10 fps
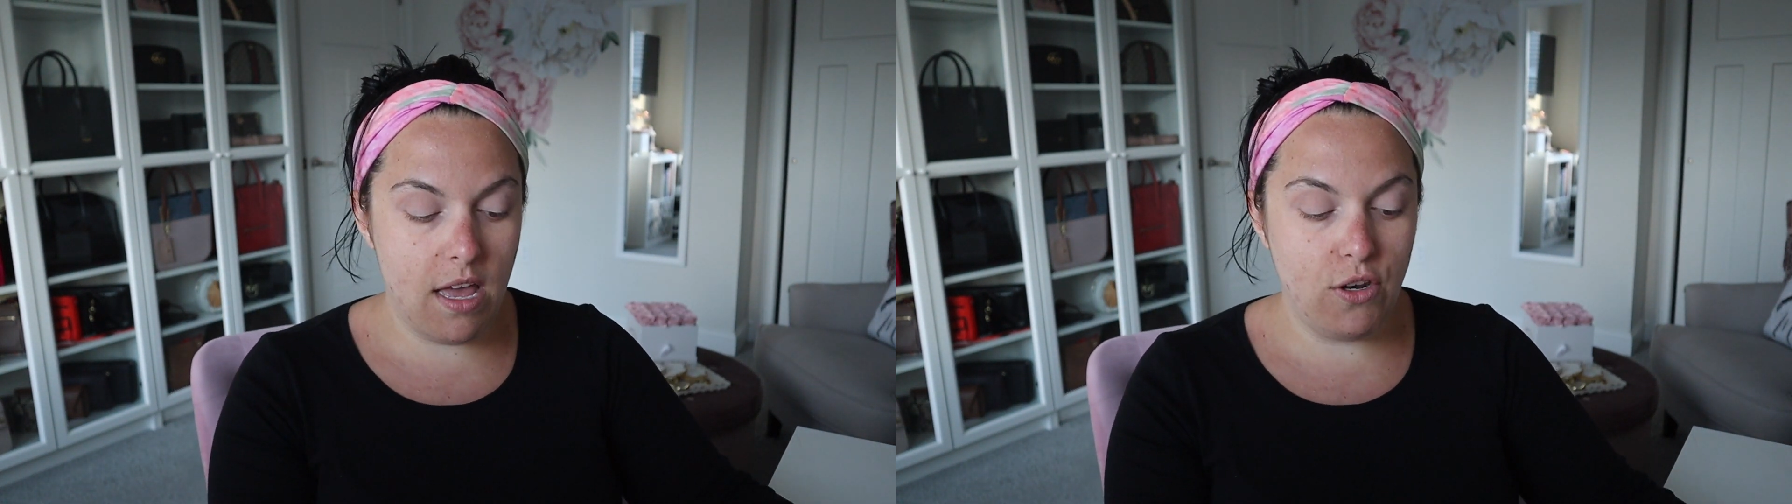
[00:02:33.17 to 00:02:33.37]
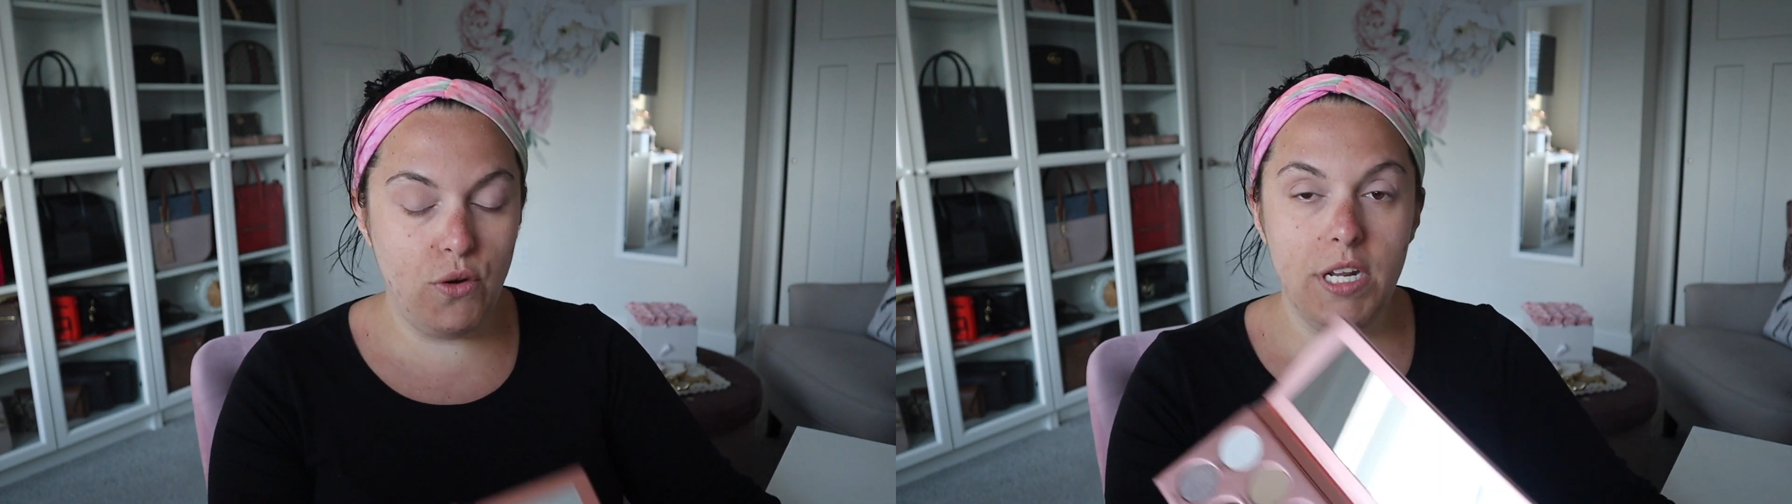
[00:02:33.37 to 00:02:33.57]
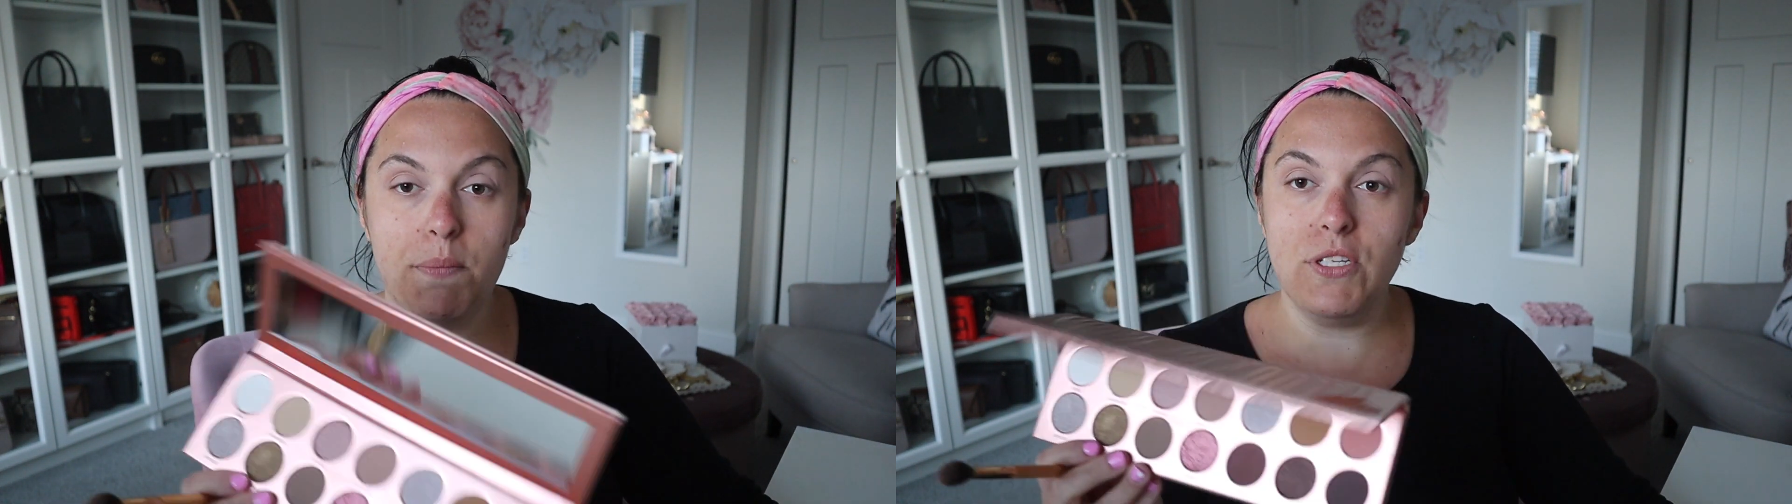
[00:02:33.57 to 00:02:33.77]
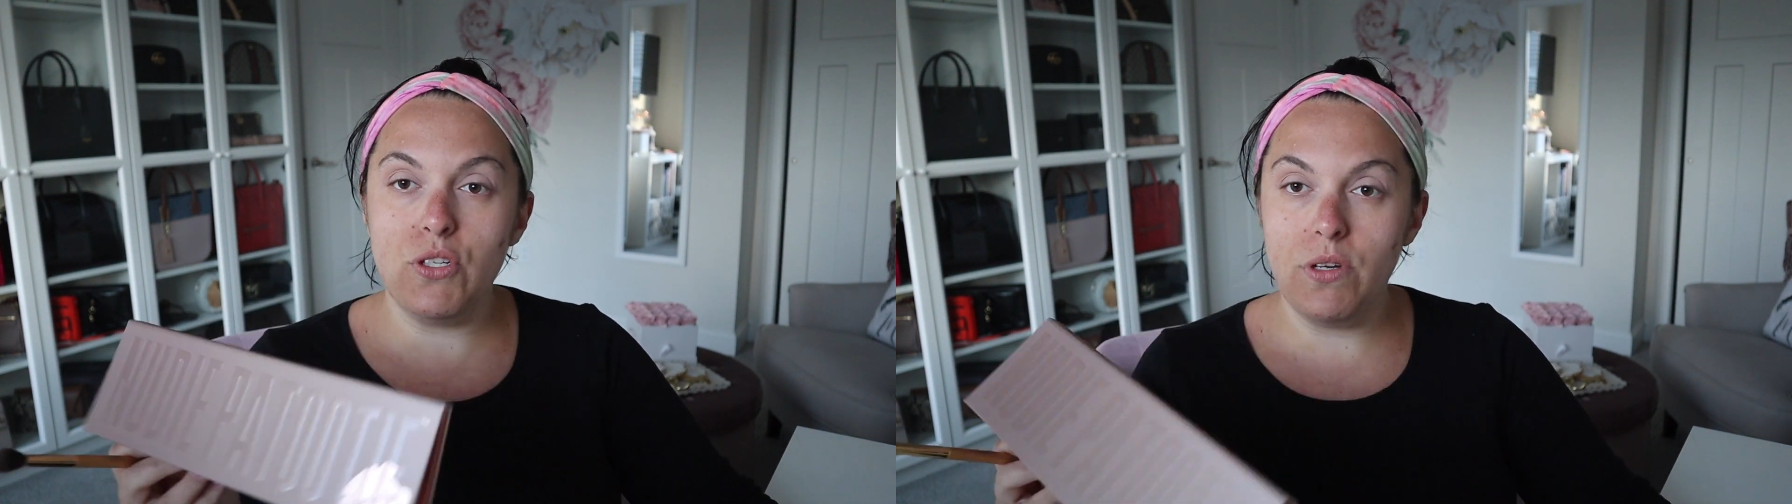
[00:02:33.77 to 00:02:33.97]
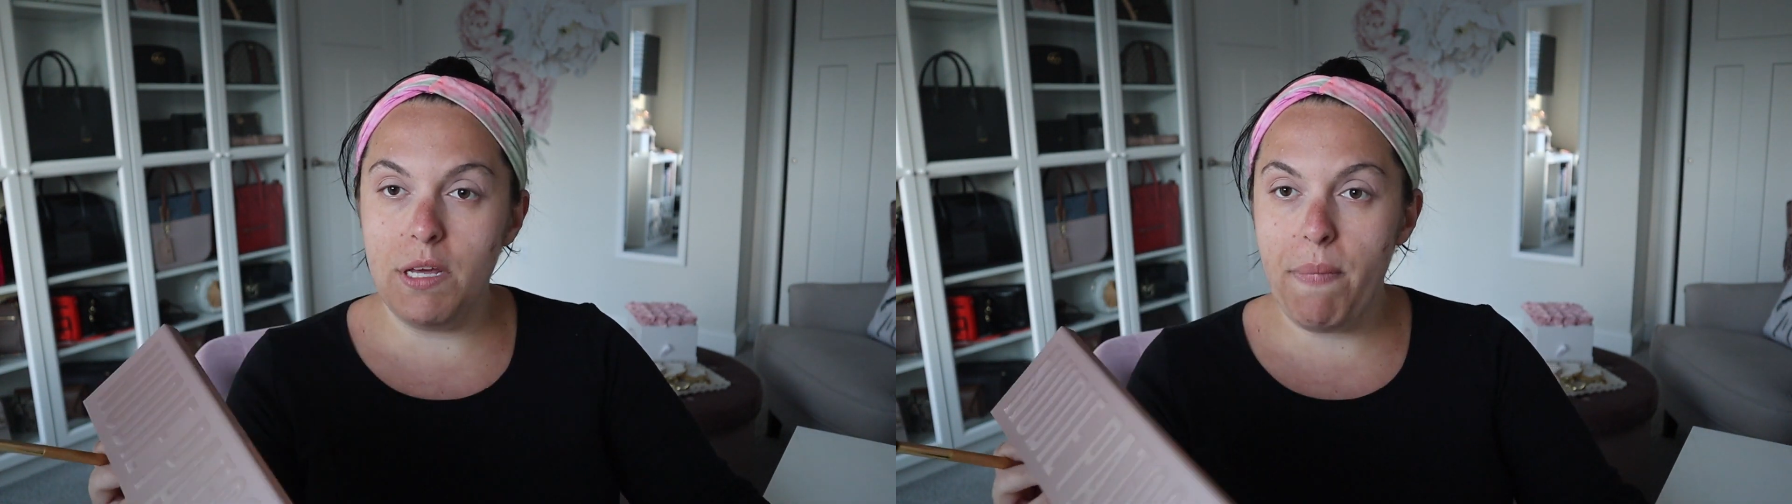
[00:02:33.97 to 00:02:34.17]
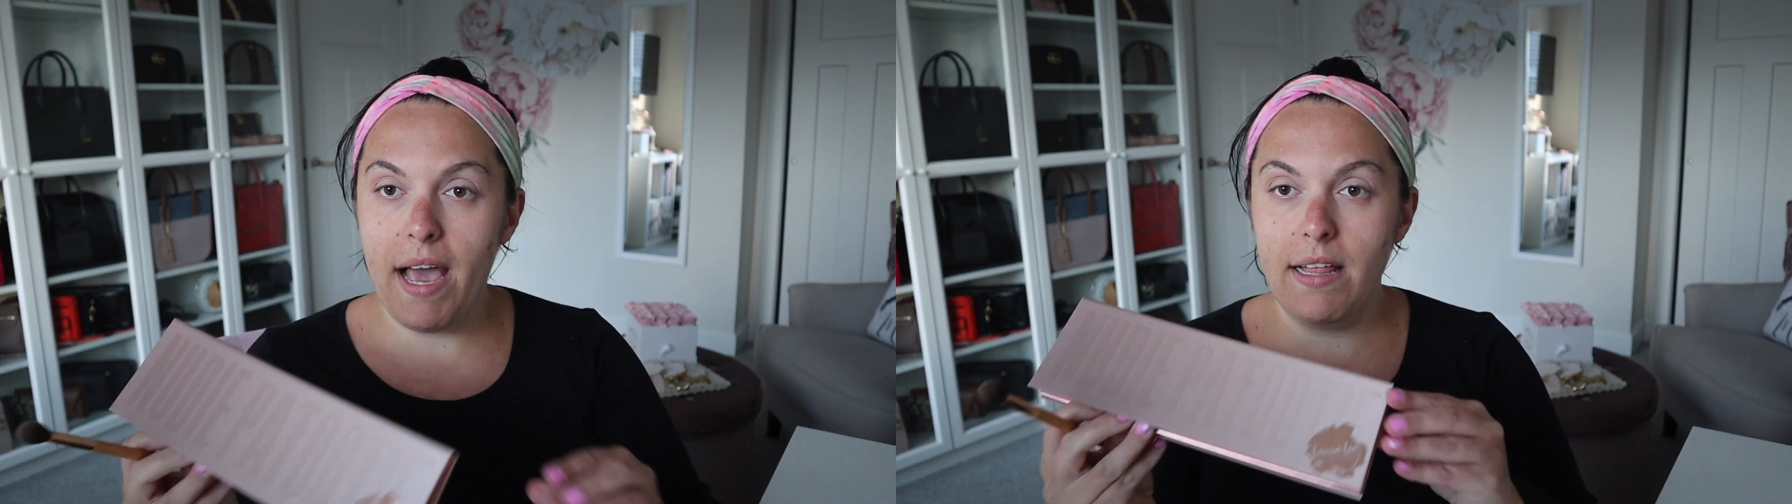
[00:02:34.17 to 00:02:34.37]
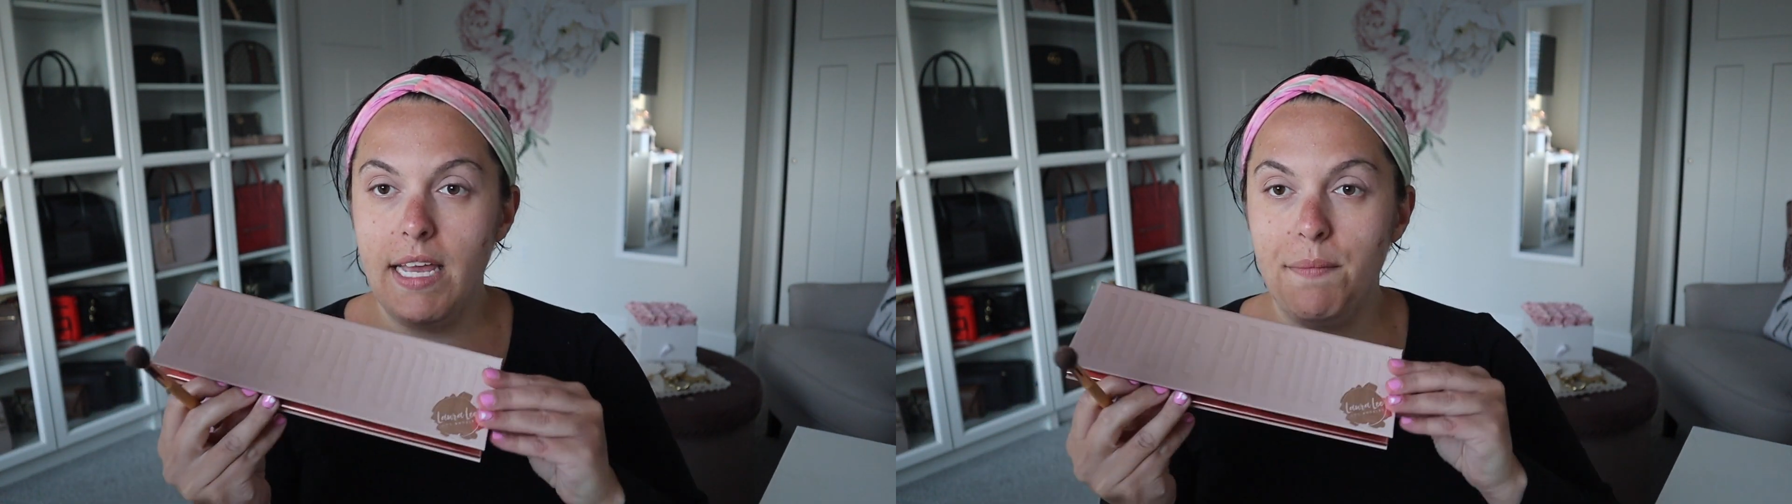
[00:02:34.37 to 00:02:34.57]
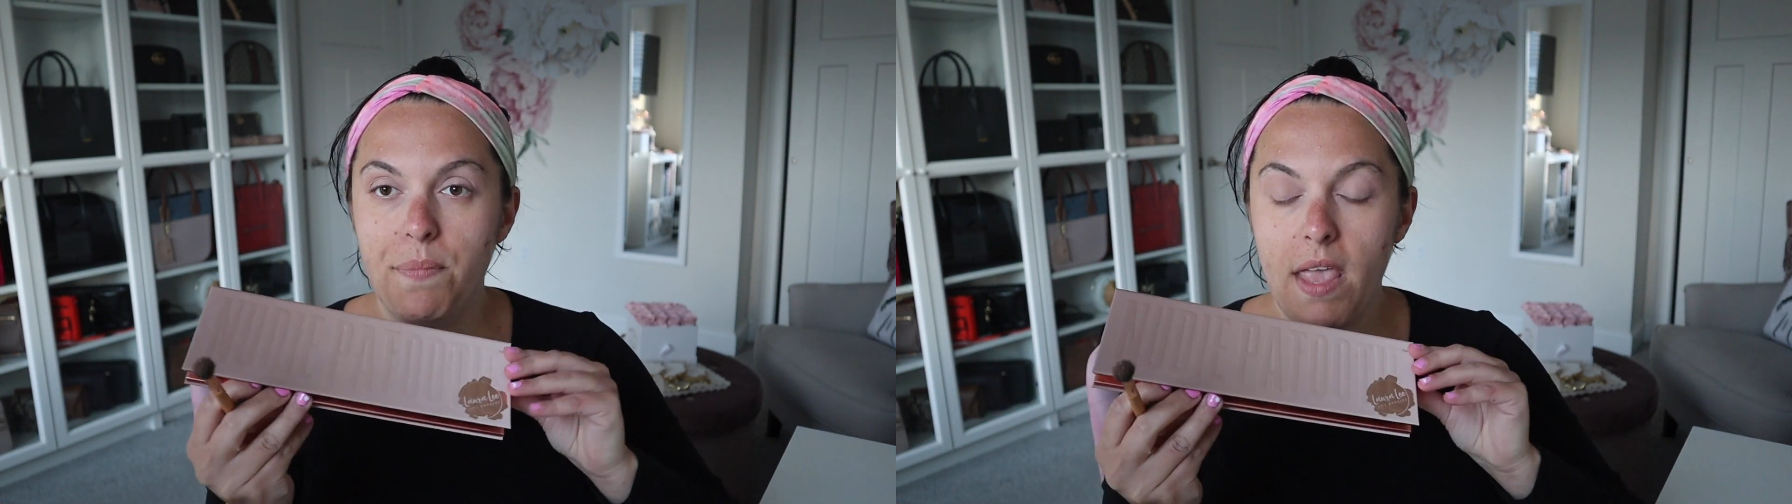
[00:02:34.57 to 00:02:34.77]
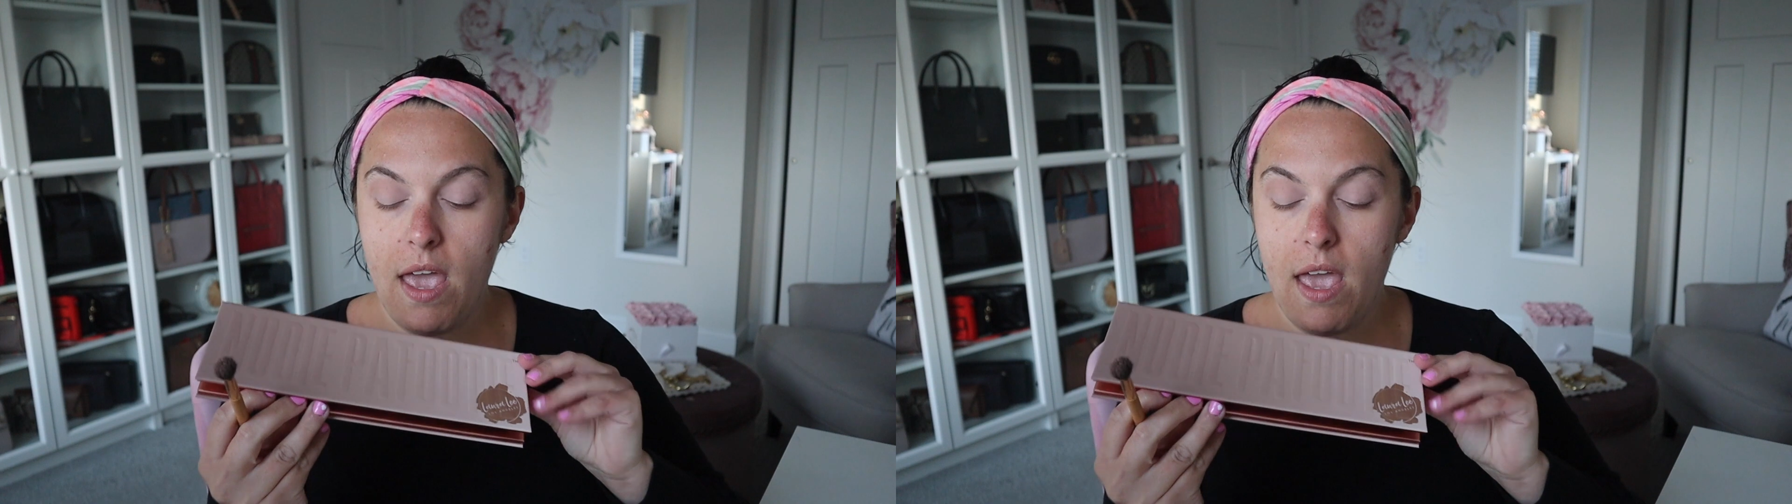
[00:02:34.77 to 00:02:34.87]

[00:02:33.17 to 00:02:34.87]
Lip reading: Nudie Patootie palette.